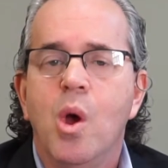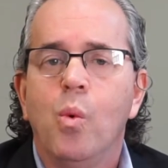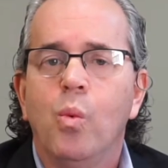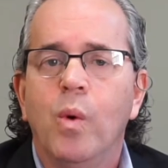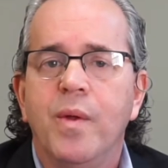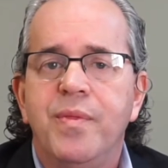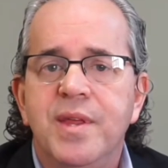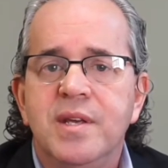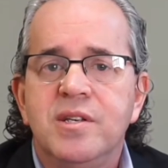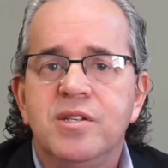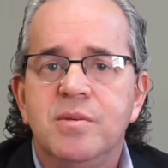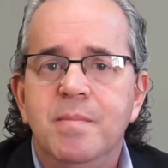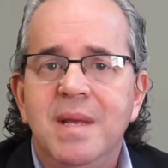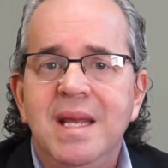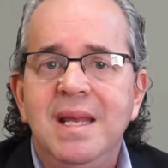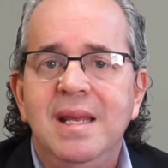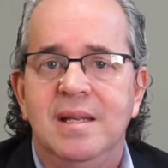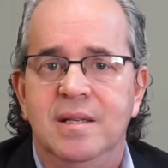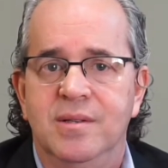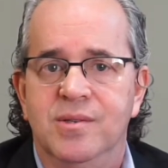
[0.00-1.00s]
What this
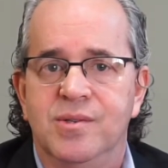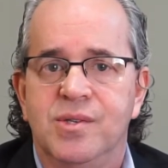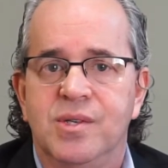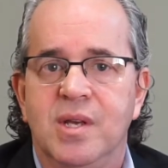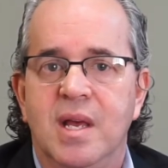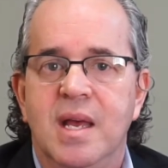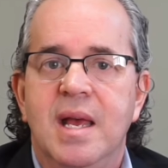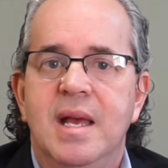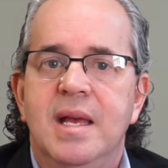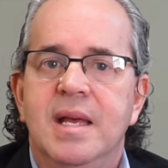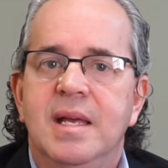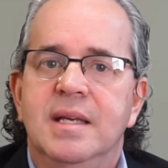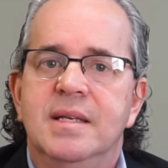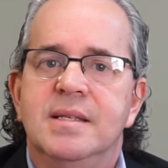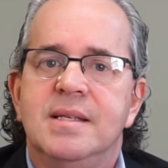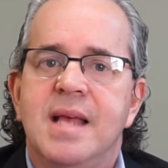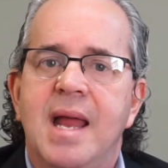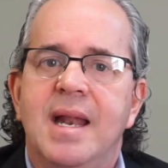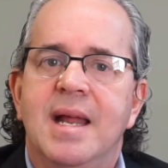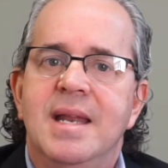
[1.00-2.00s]
means is
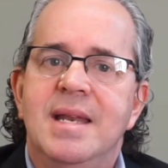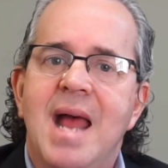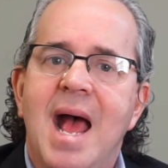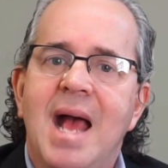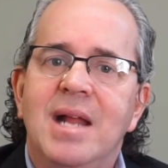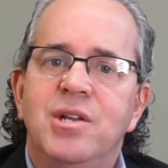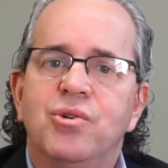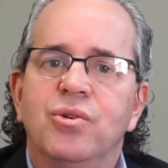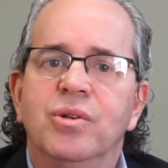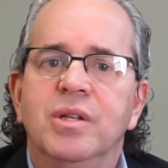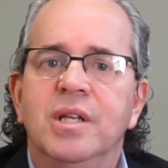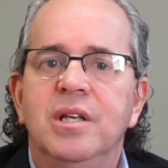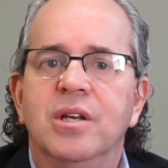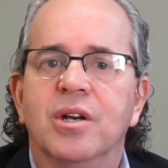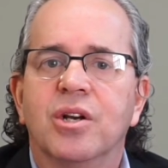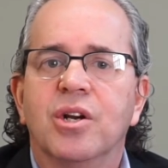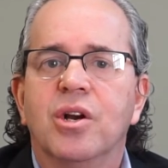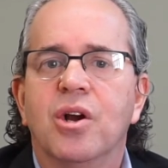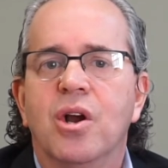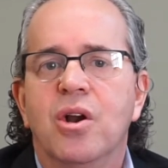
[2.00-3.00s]
that a naturally
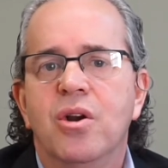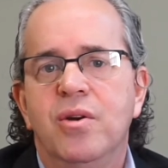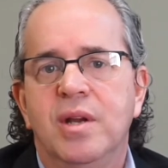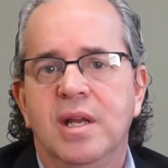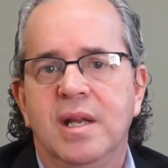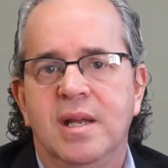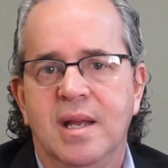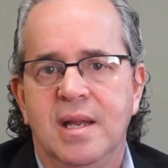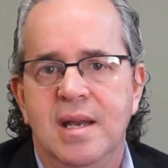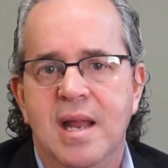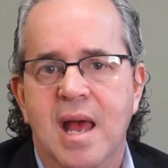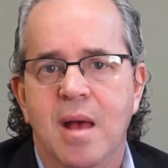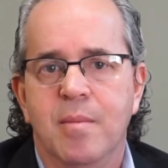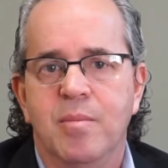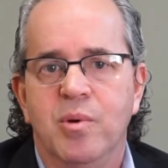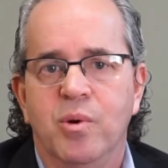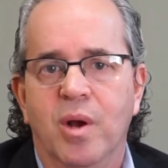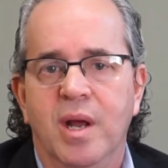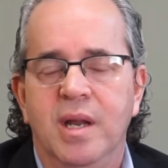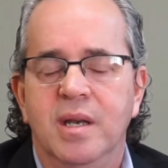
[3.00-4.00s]
occurring
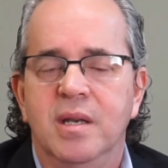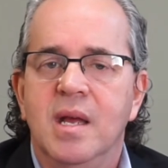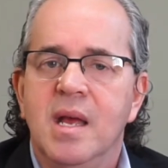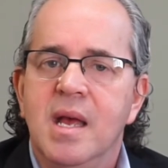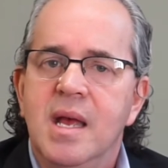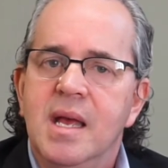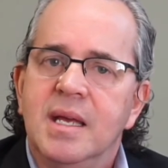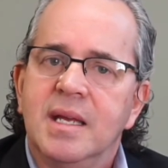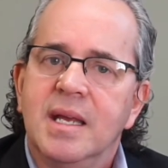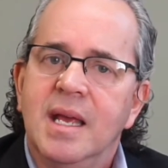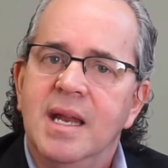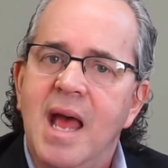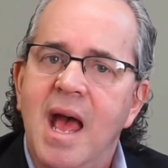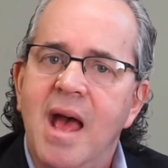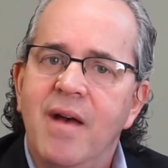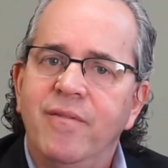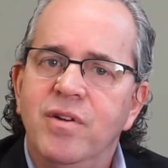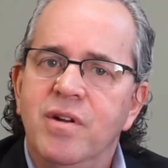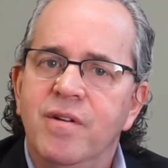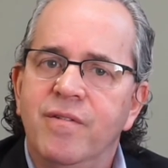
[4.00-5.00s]
cannabinoid can
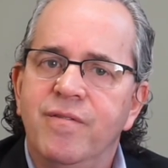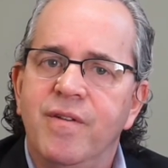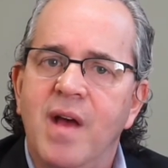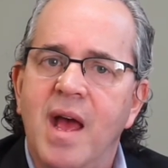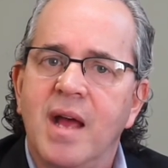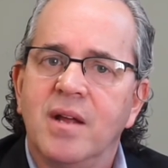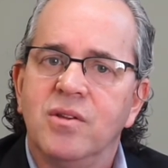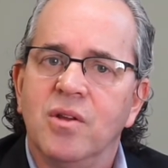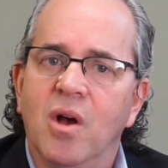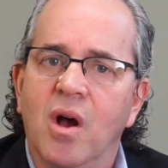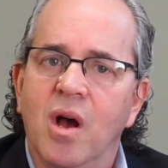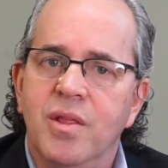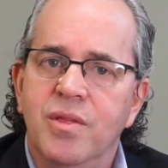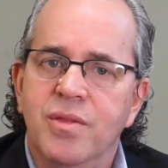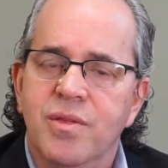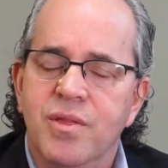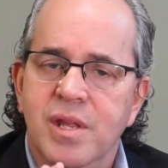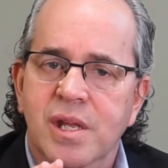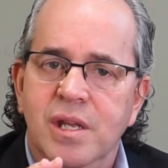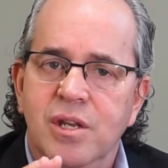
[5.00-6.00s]
have an effect
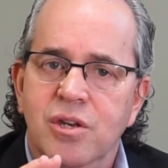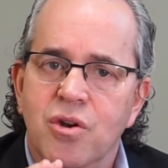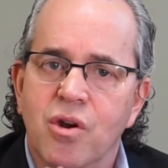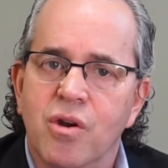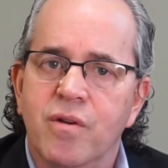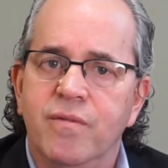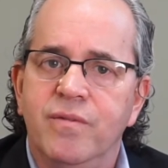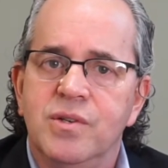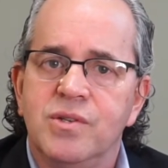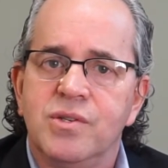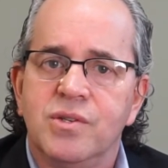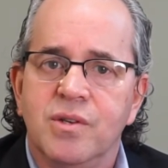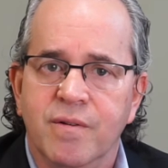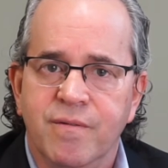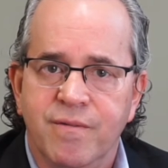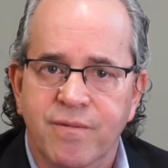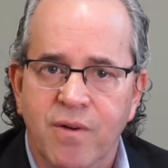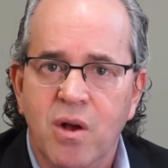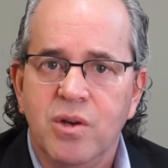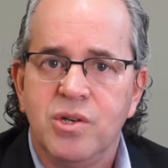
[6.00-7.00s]
on the nervous
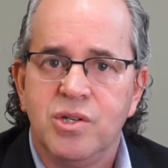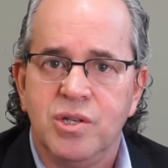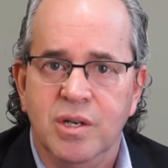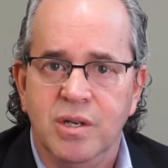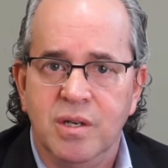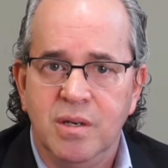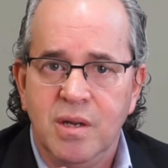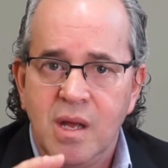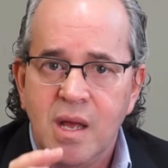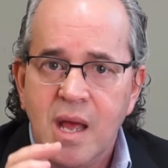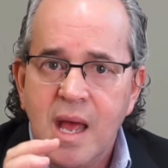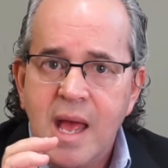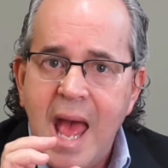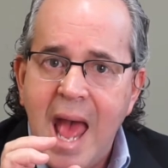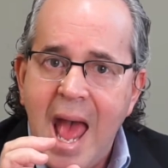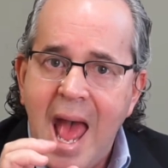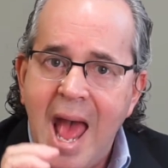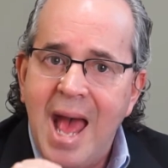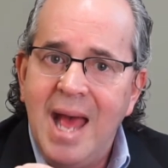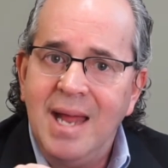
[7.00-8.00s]
function
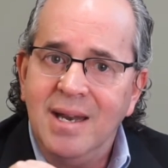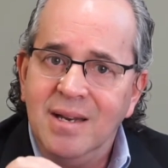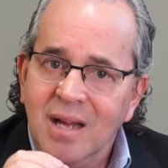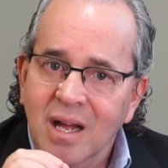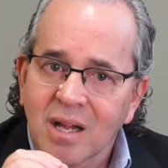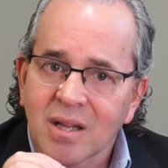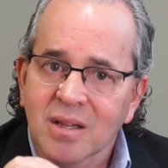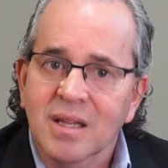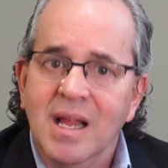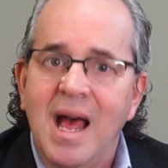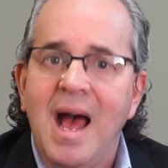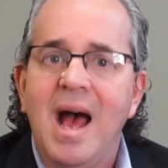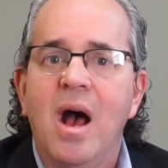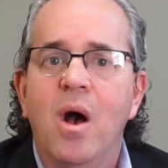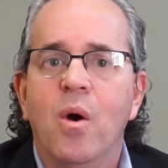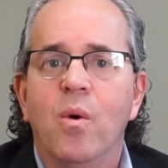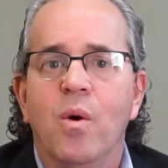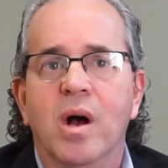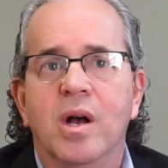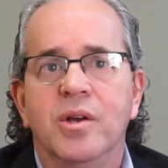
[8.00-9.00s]
and
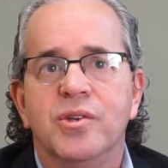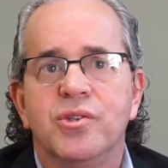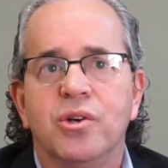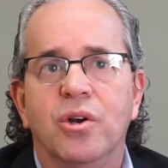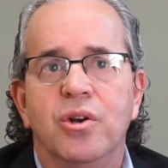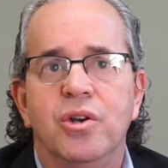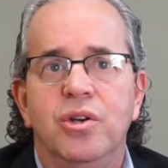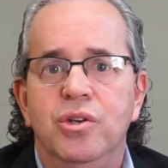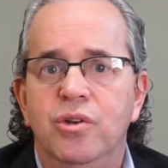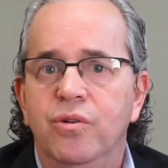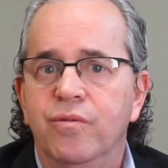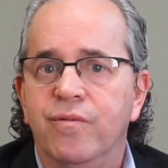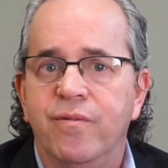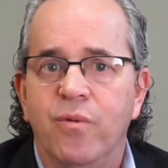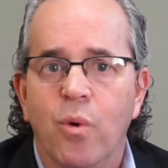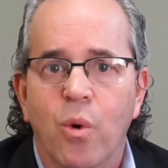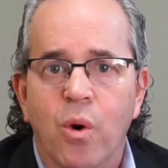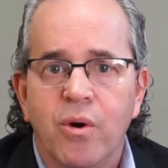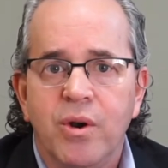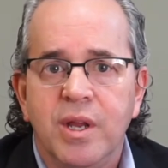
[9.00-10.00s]
allow a certain
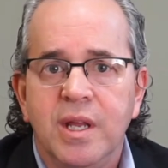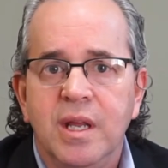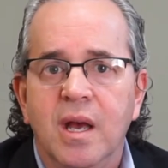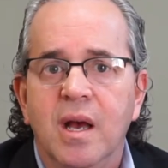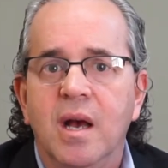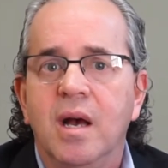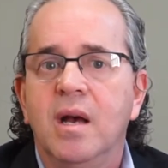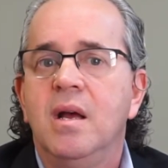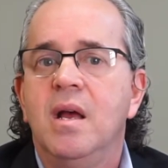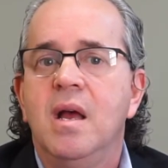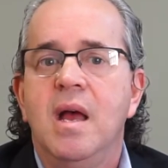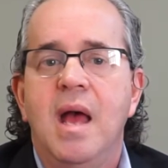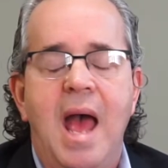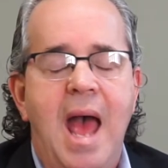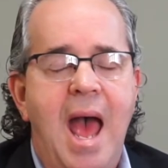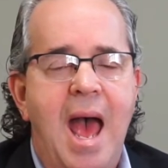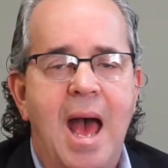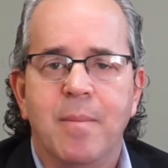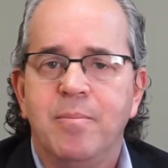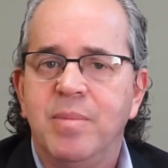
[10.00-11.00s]
euphoria,
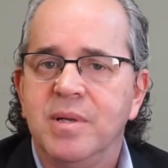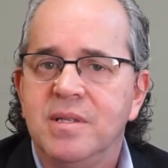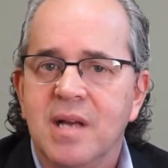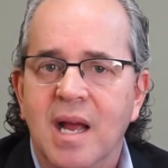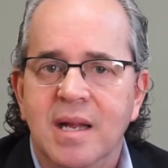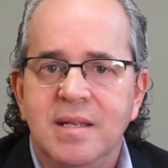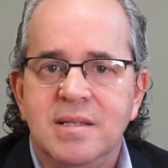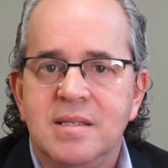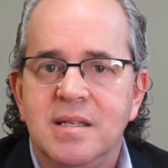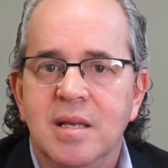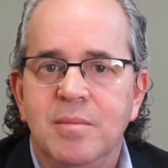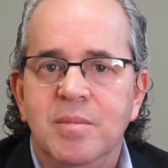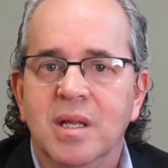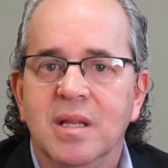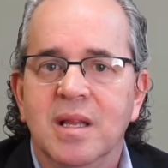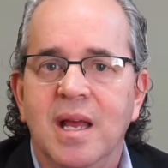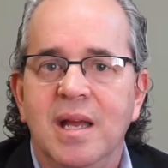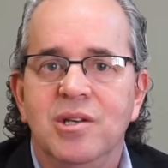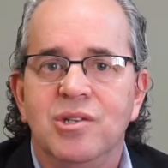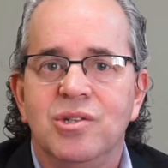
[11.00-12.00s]
appetite
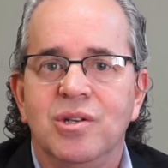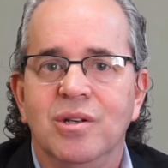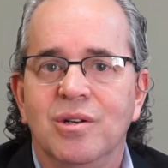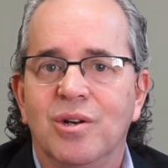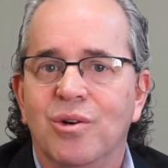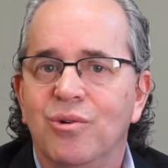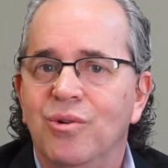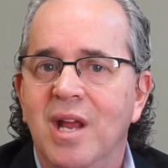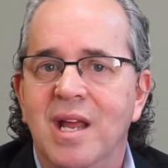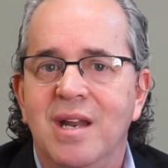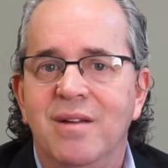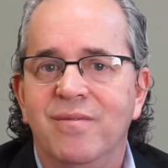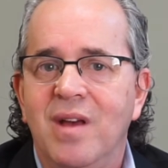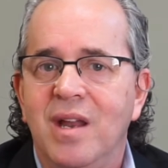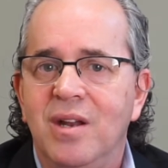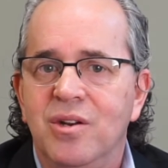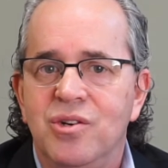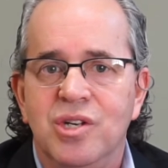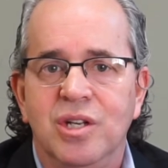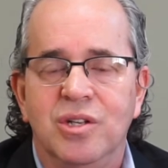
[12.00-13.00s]
stimulation, creative
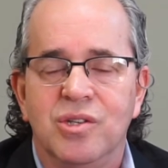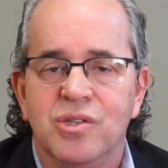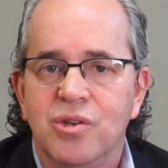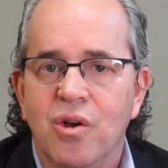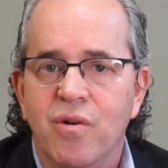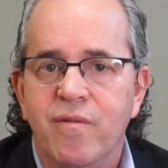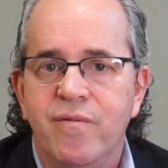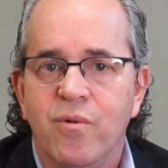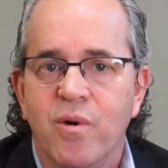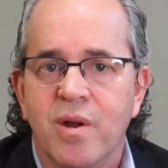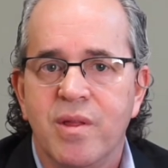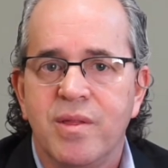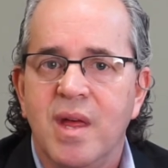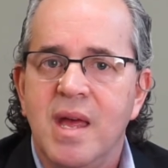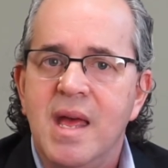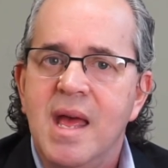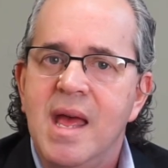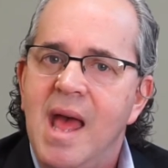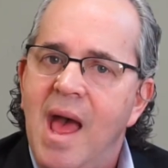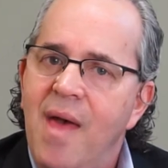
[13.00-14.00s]
energy, and so forth,
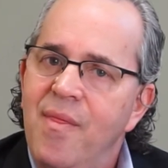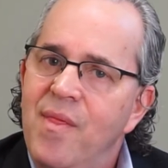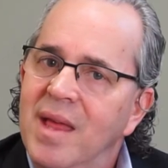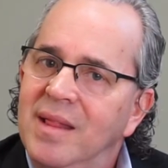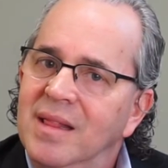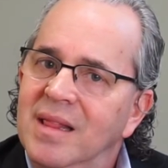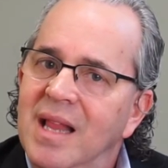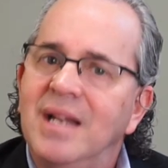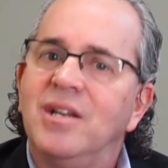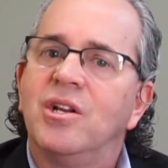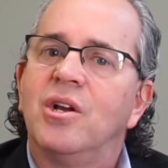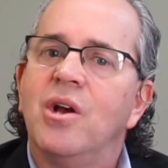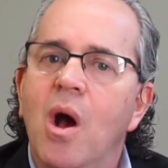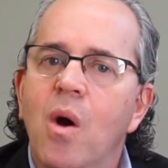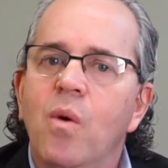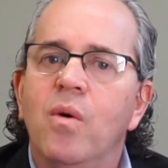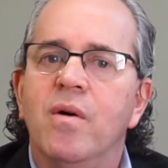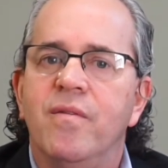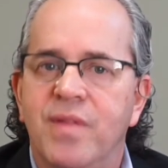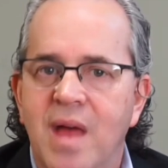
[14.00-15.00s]
and then let
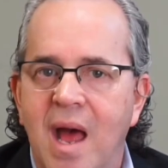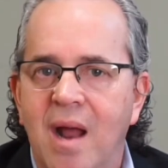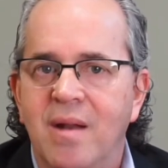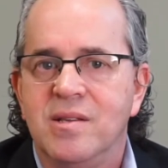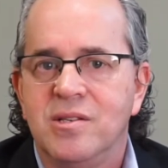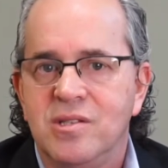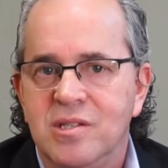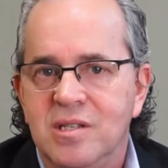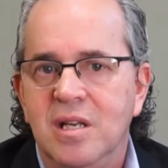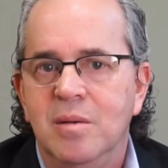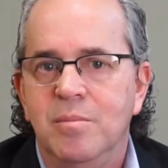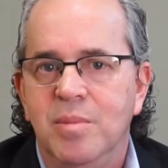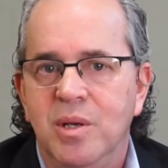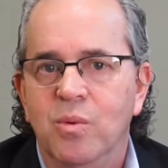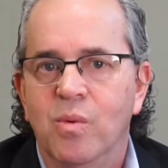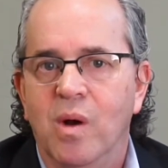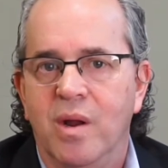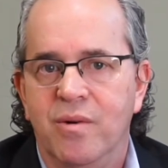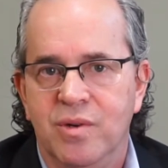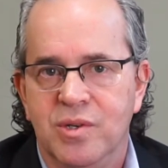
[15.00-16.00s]
go of that
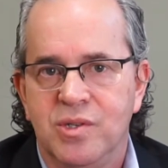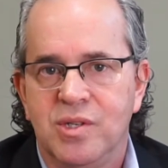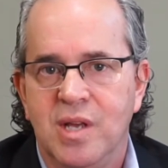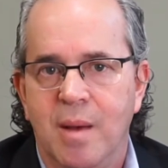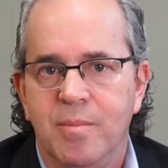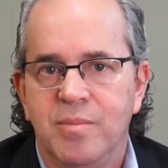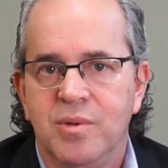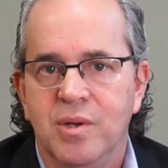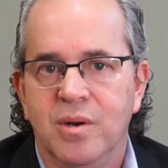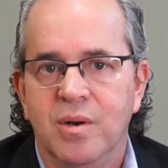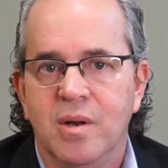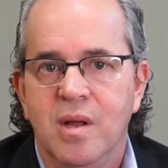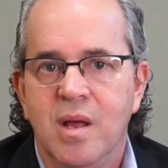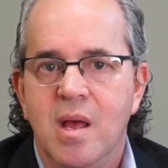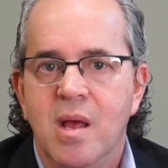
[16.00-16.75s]
CB1 receptor.